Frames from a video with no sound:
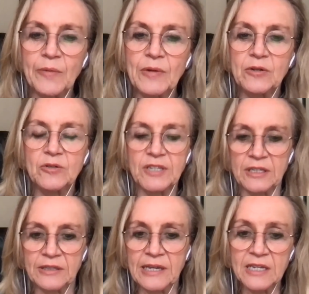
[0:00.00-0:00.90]
I mean, because
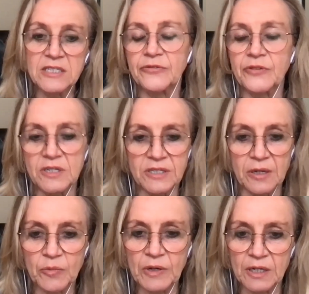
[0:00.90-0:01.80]
there is a fierce
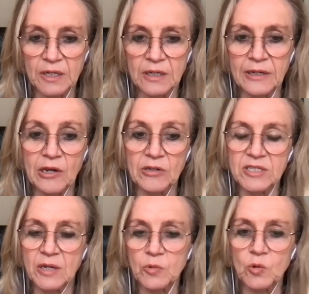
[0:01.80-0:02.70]
campaign, in
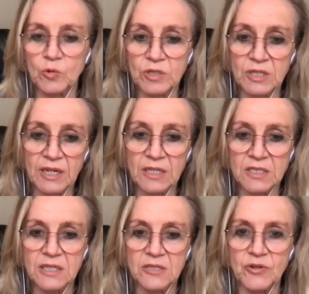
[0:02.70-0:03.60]
some quarters
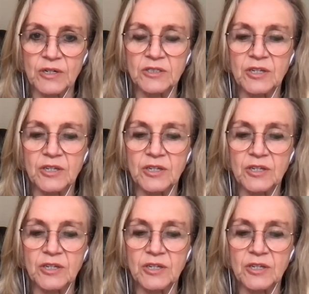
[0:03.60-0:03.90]
against Israel.